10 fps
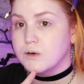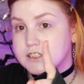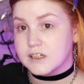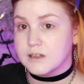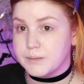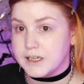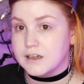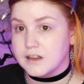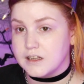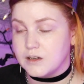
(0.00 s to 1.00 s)
which is gonna be
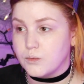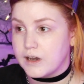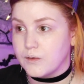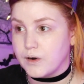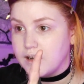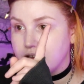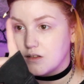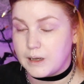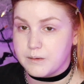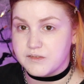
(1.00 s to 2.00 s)
in the Wet n Wild
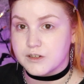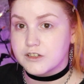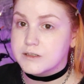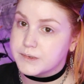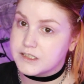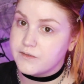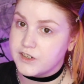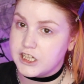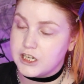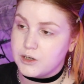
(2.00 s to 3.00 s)
Nightmare Before Christmas
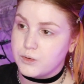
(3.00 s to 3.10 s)
video,